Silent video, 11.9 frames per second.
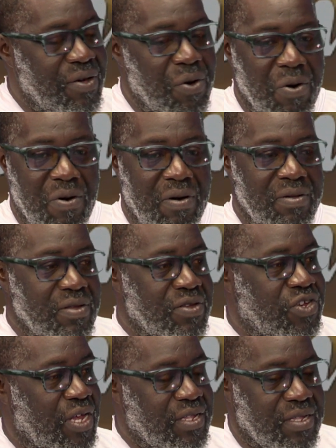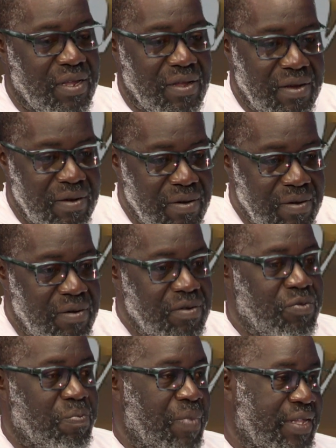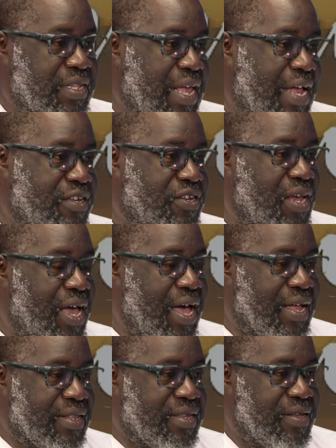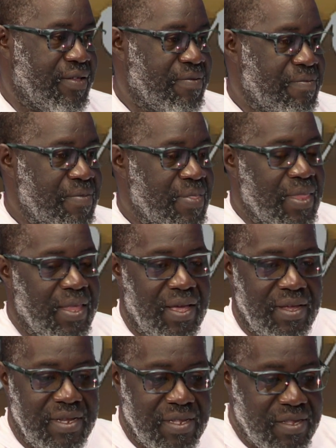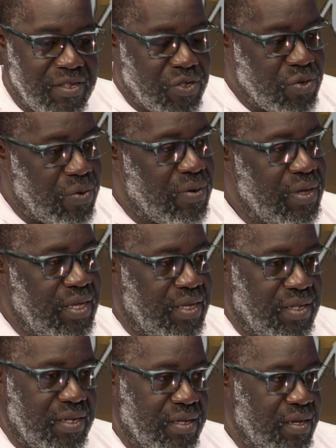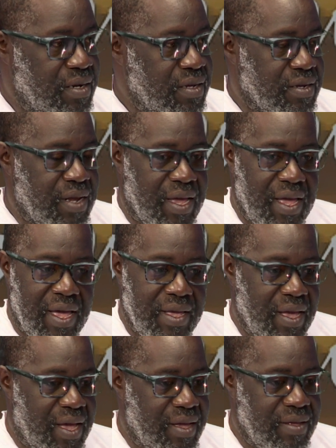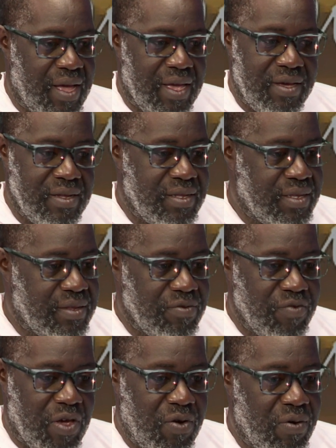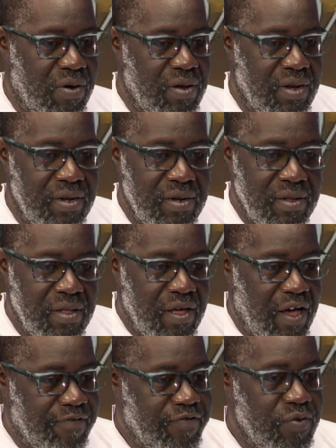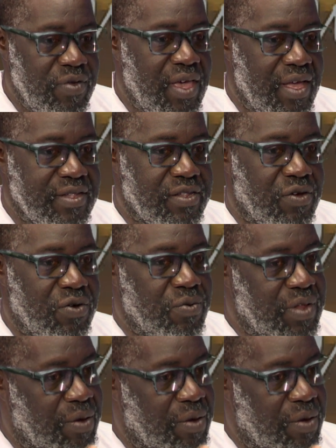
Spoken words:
or just massage the heart. It is so easy to learn. I can recall a few years ago